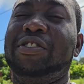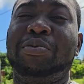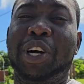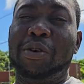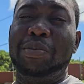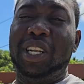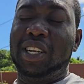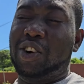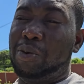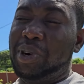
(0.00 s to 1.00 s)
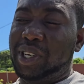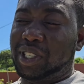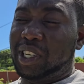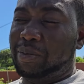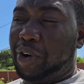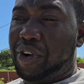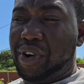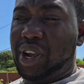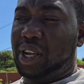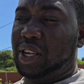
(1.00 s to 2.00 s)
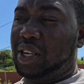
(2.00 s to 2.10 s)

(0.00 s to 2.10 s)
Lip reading: if I go build the cupboards them grey,